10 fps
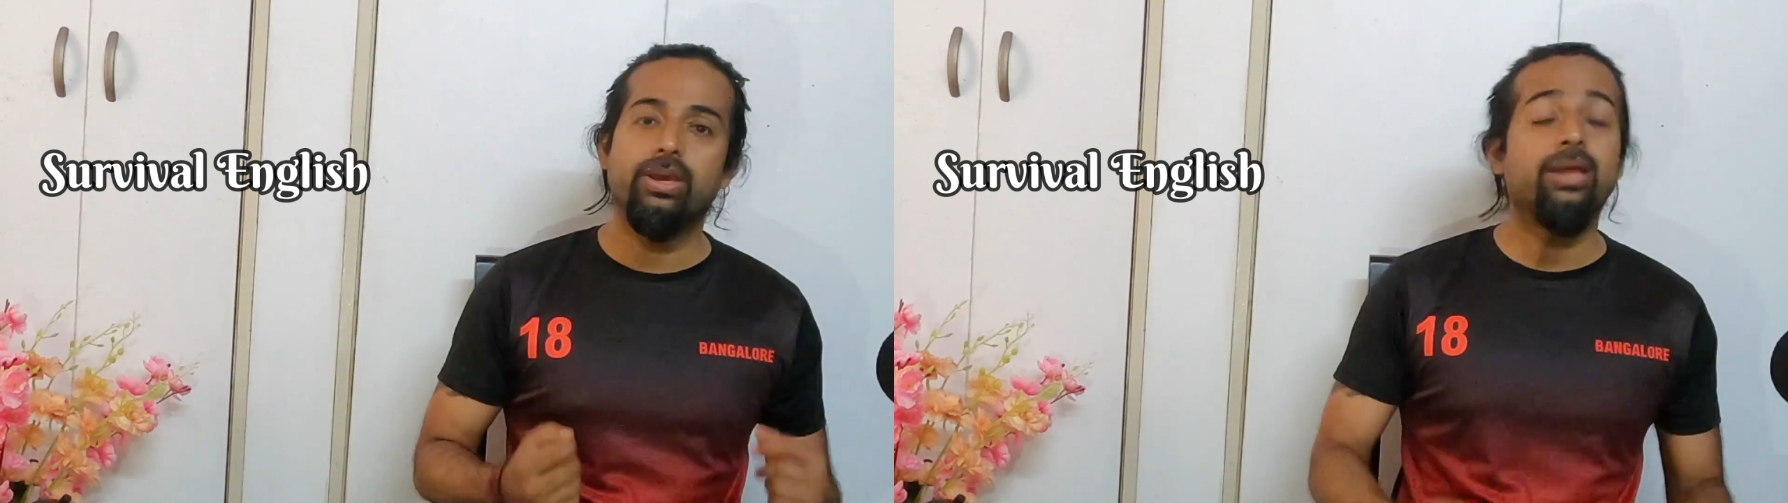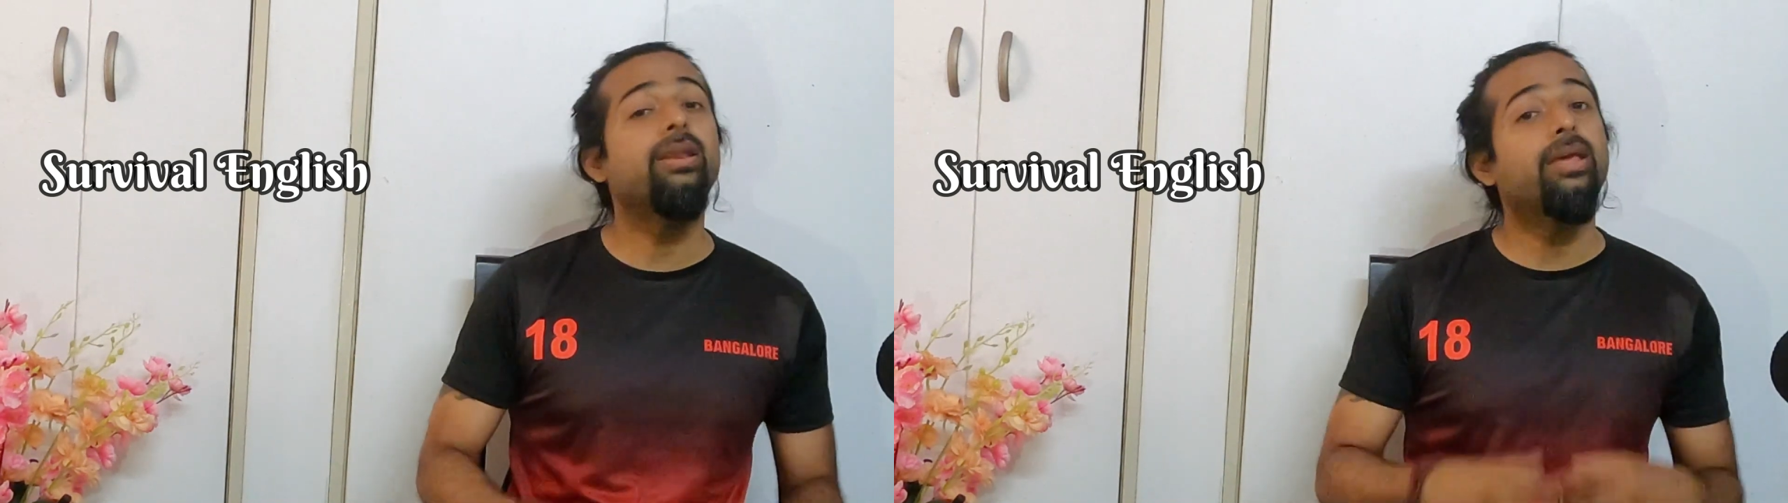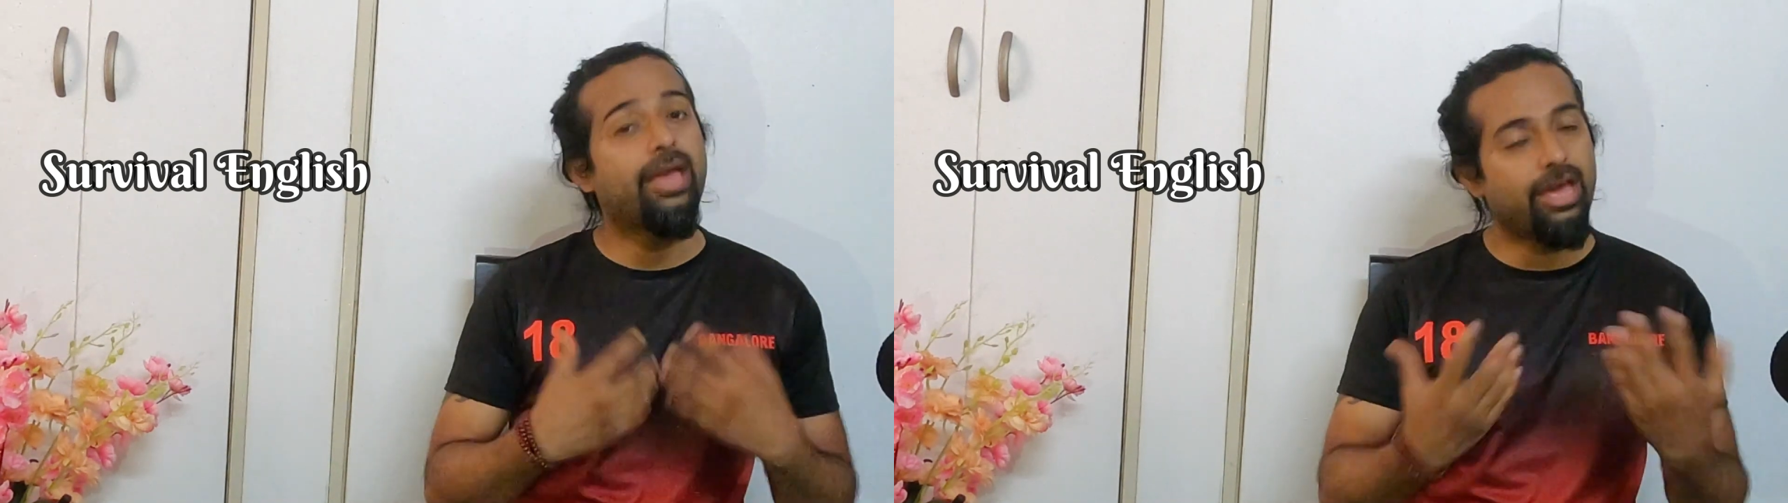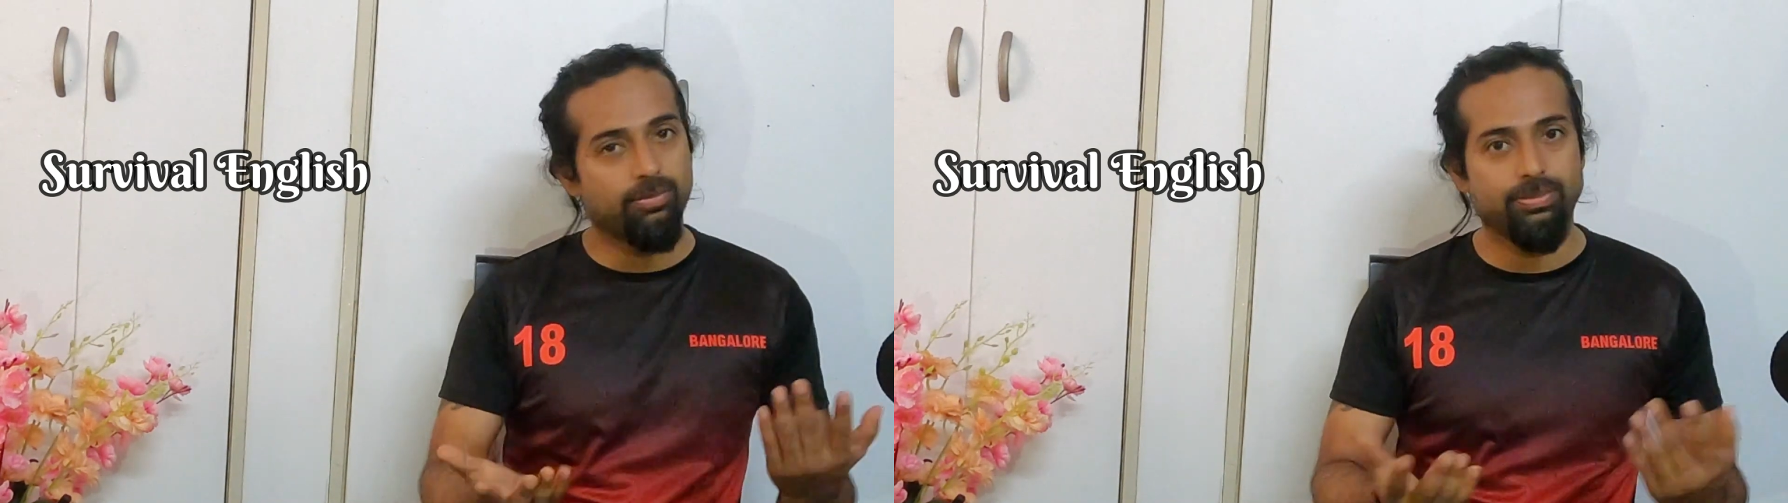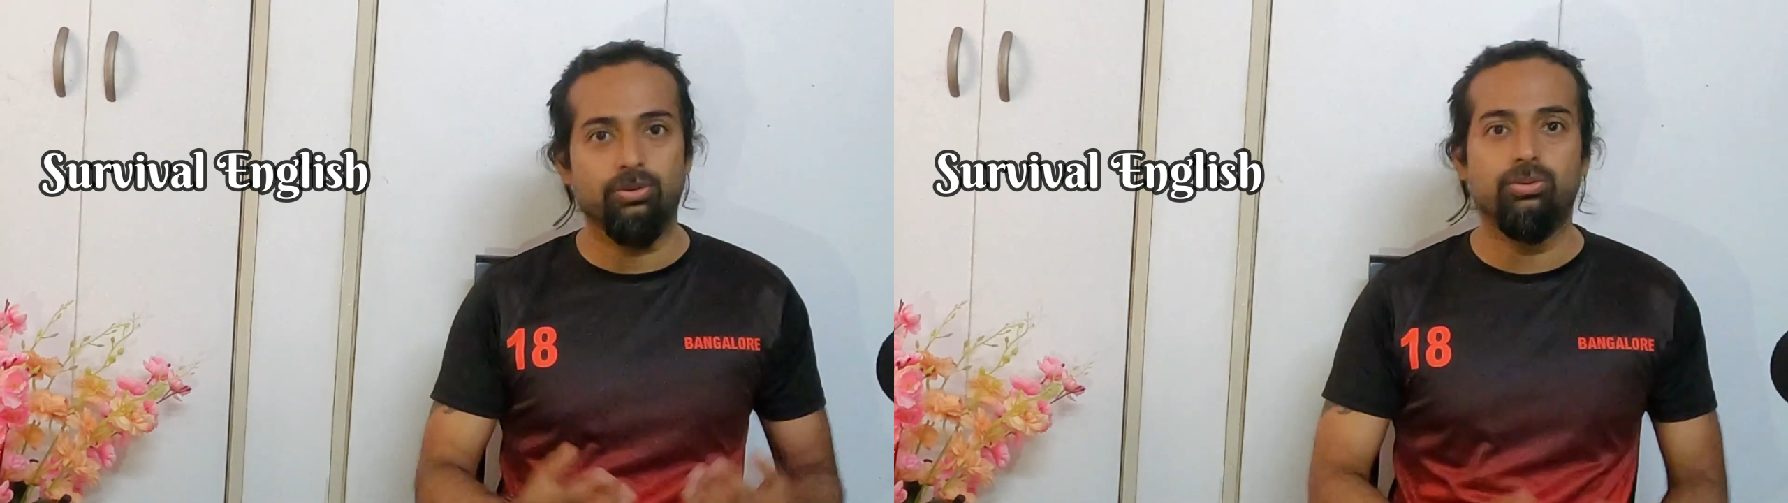can
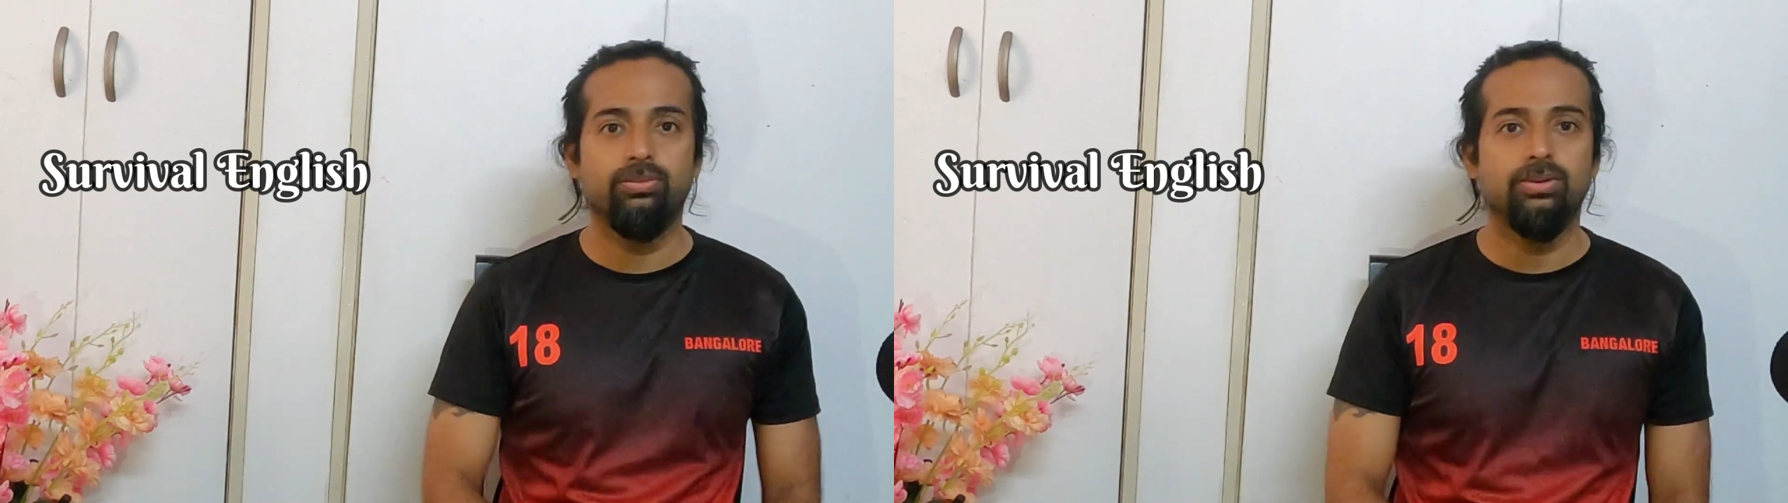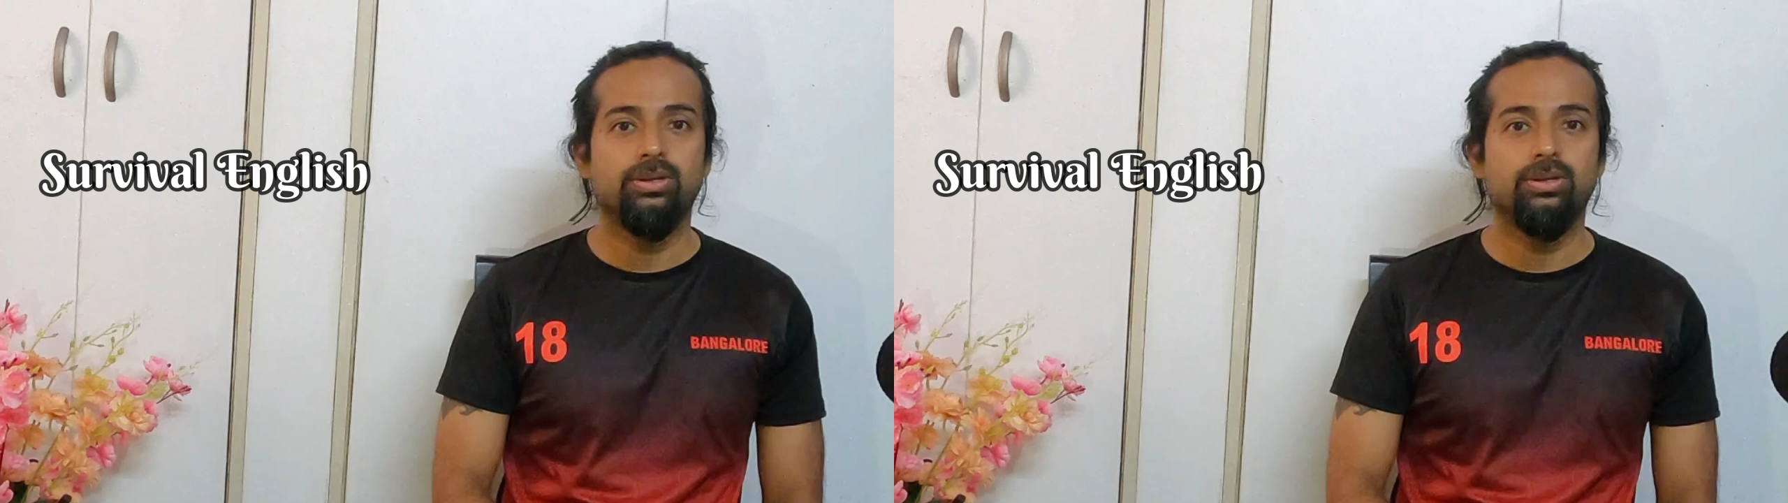help you.